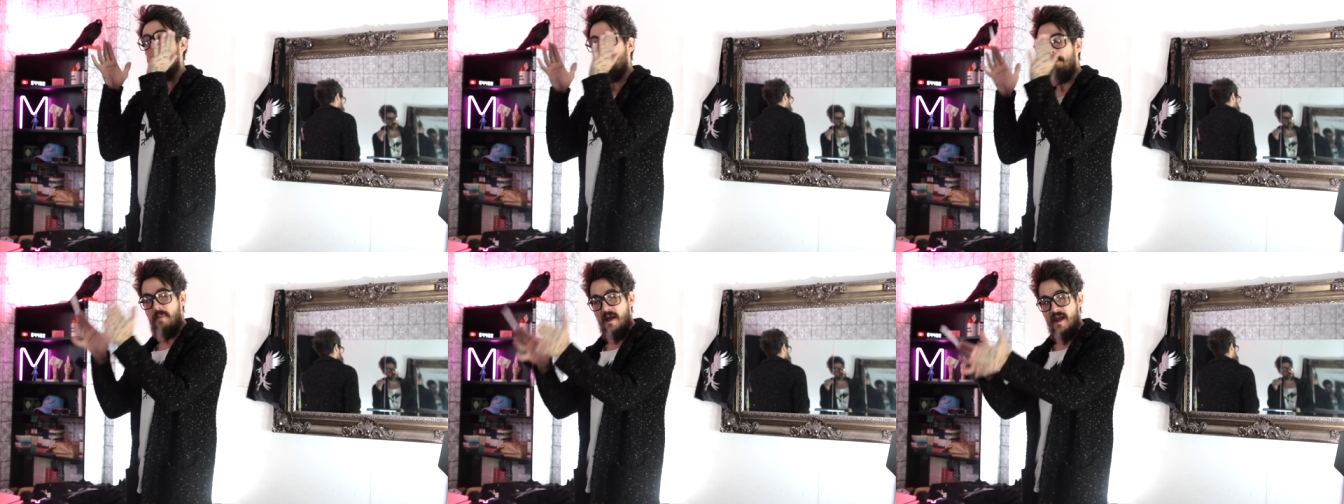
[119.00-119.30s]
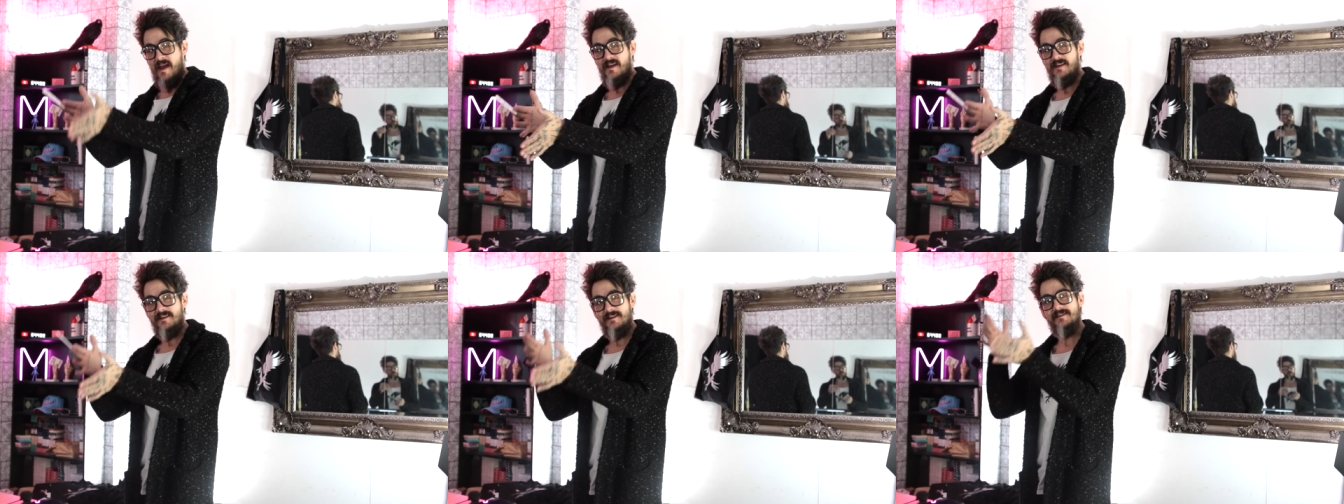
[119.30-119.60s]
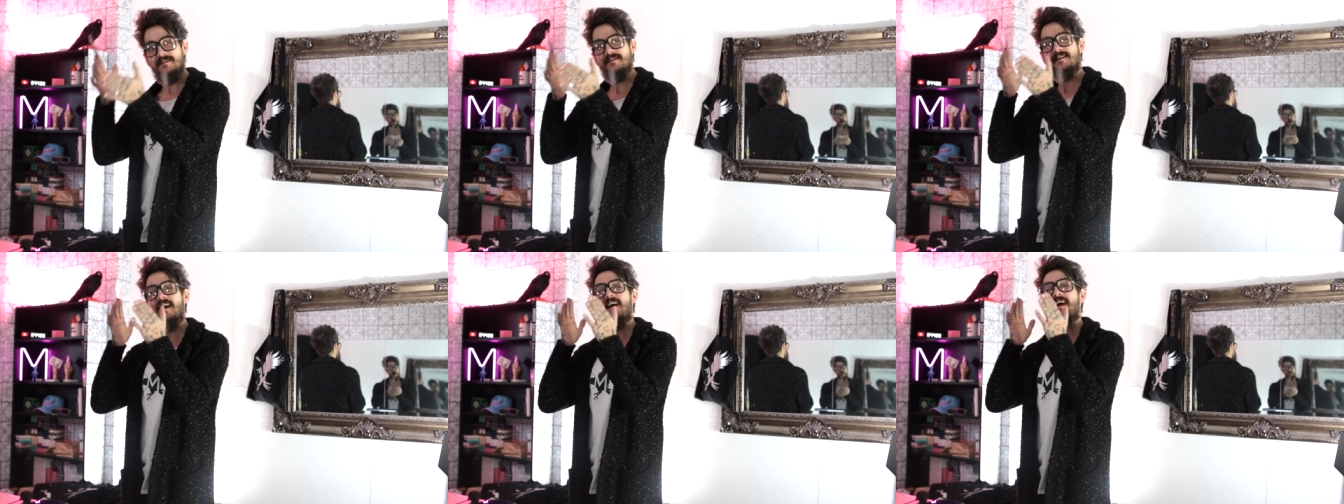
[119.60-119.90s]

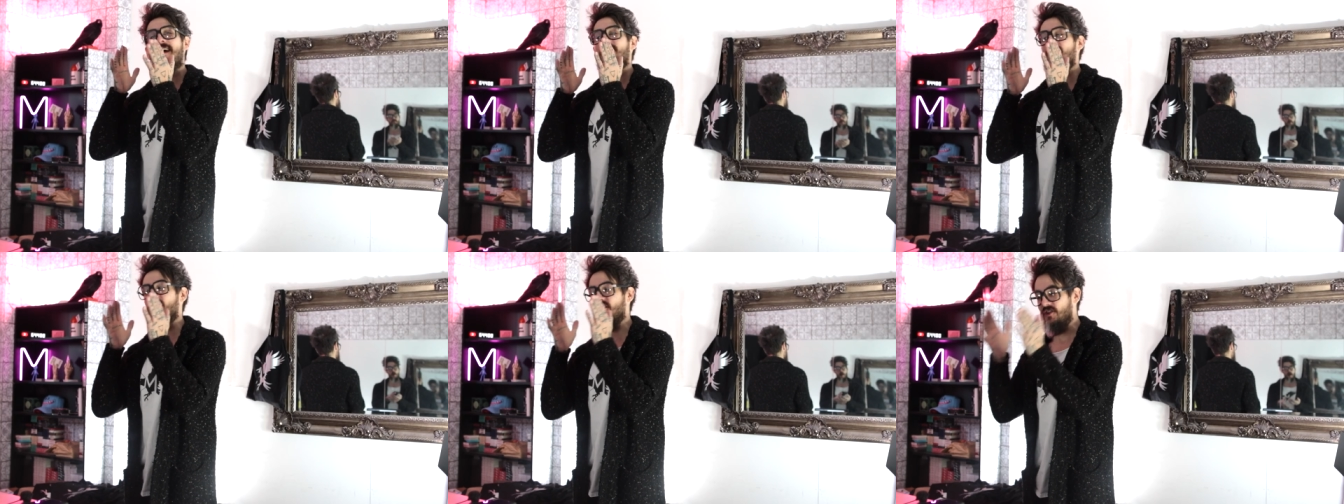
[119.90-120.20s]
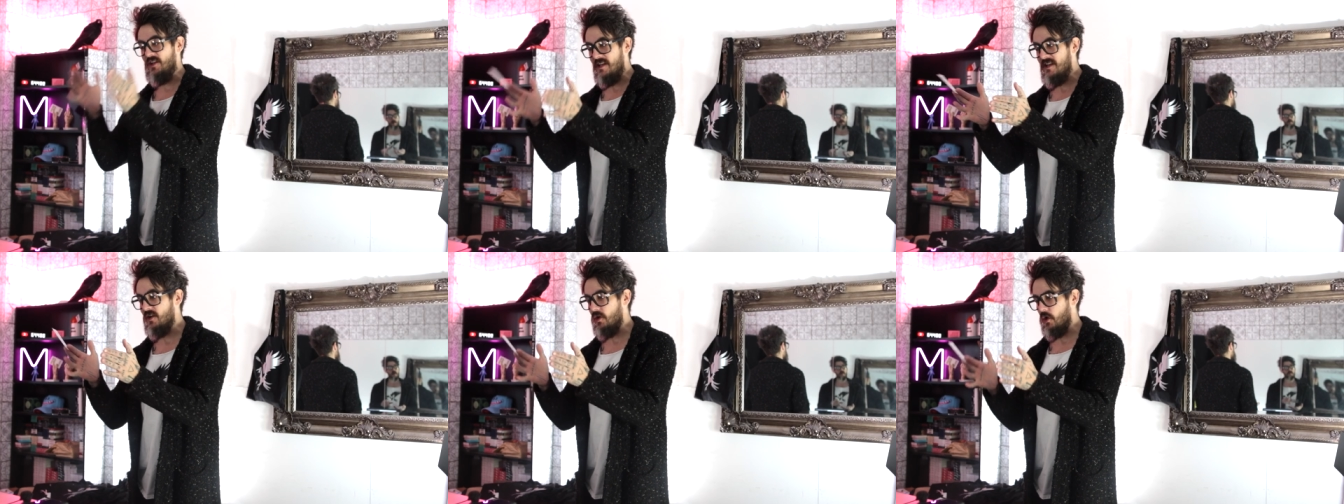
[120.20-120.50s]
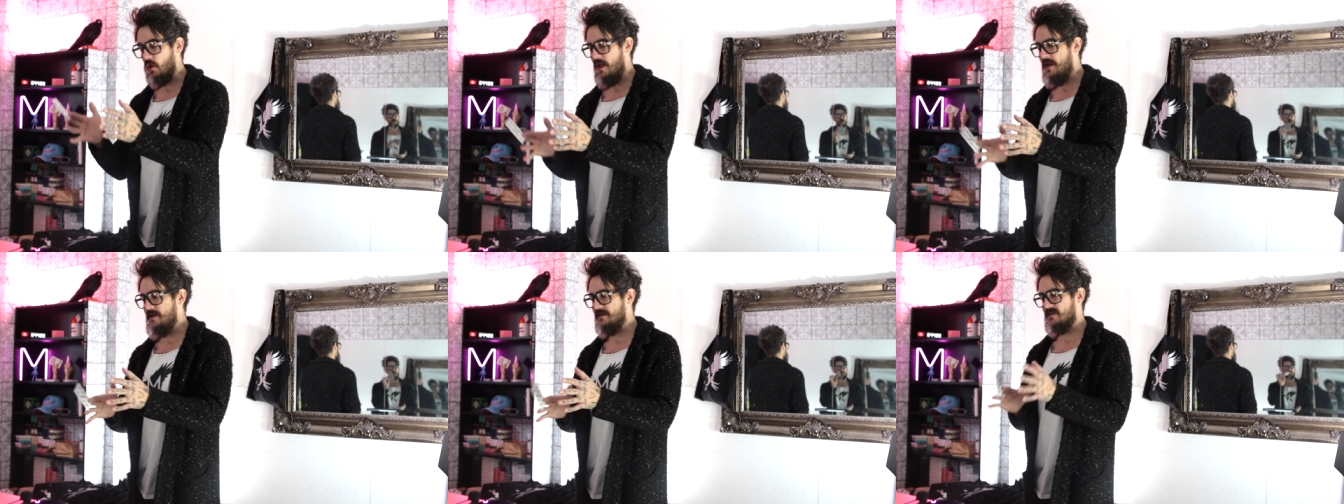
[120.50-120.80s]
base
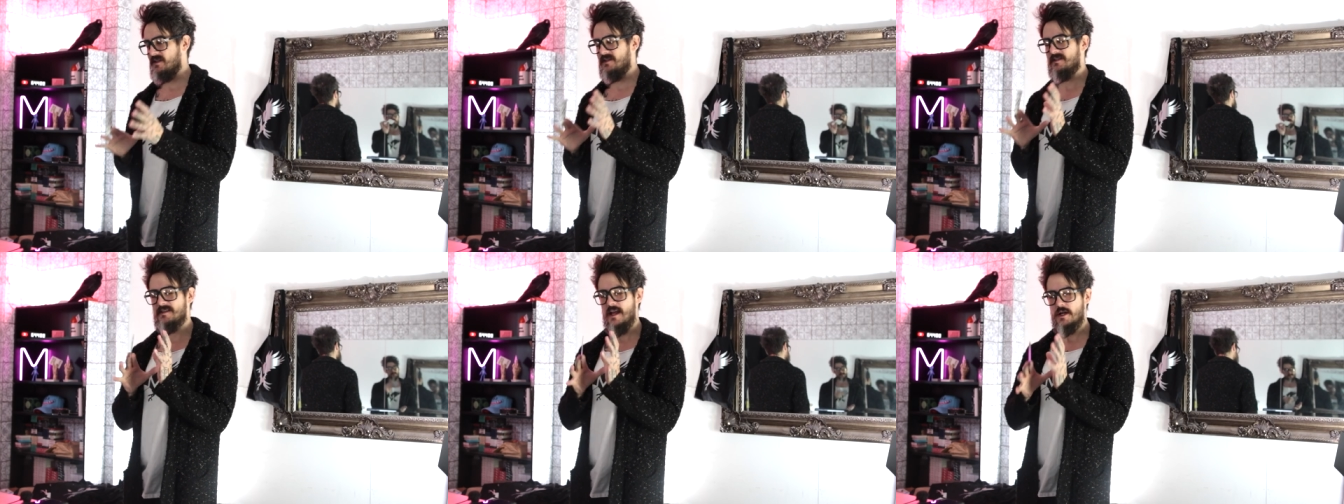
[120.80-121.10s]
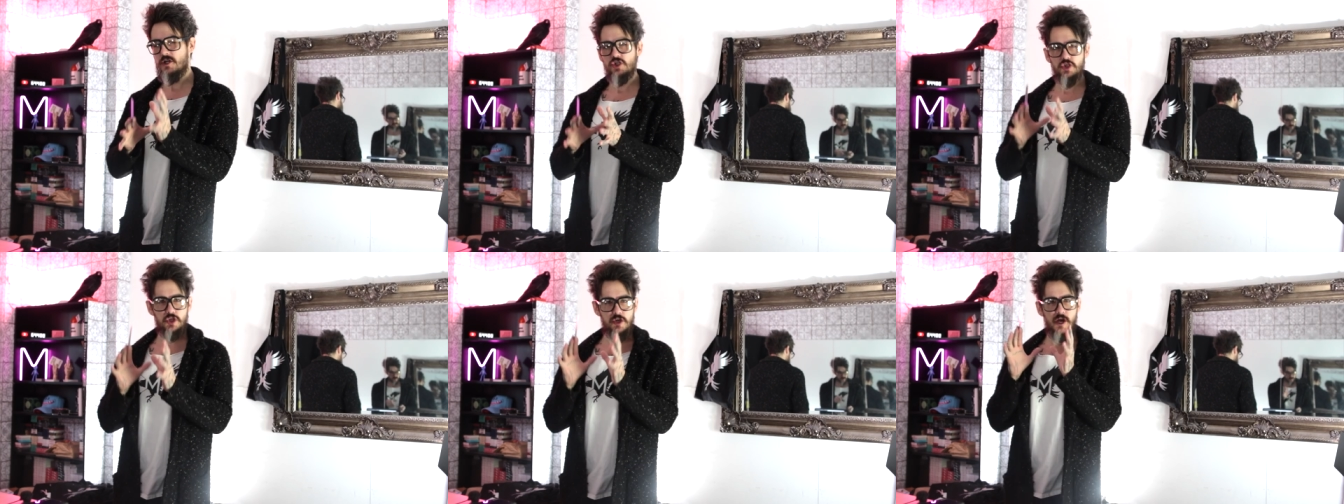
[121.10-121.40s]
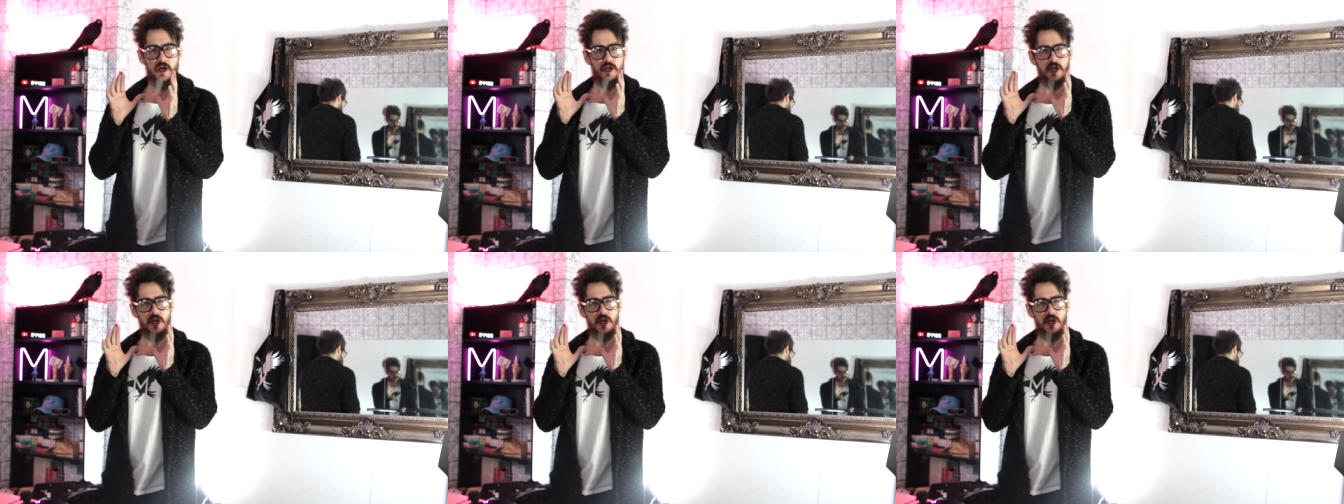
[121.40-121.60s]
deal. It's essentially a